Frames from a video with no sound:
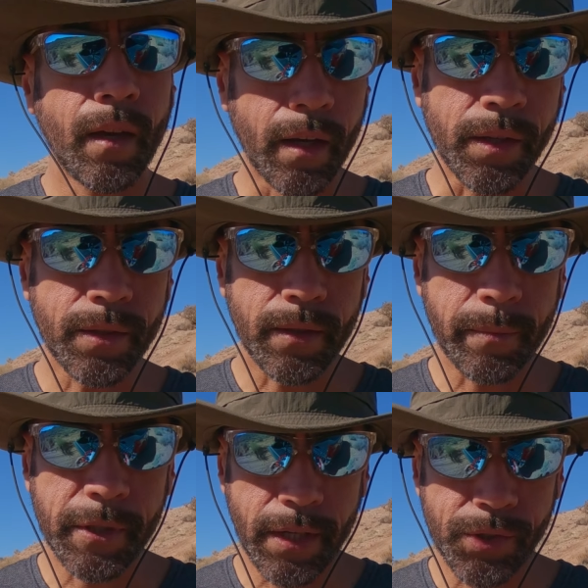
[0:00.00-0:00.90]
Another
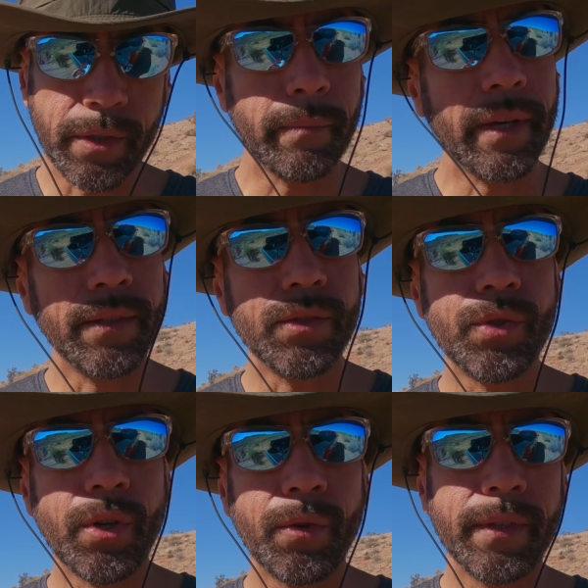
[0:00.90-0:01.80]
limitation about this
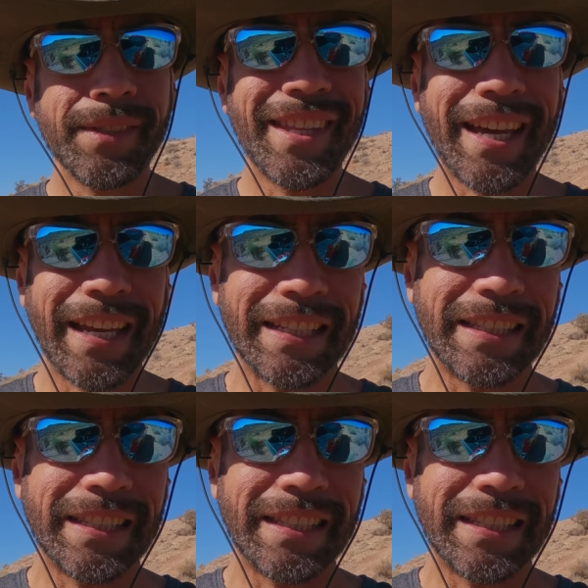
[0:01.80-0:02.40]
drone is that it